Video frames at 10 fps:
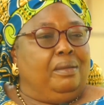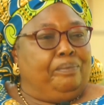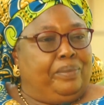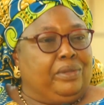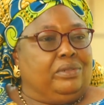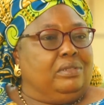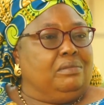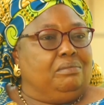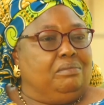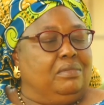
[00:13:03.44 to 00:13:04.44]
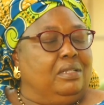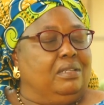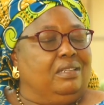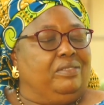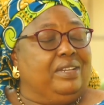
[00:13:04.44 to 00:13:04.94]
build
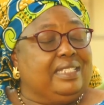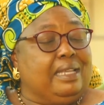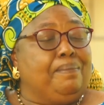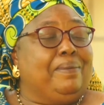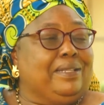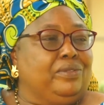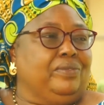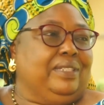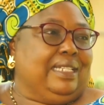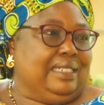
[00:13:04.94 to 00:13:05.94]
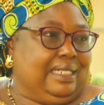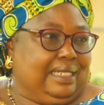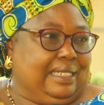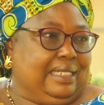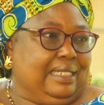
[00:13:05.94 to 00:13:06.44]
the greater part of that church.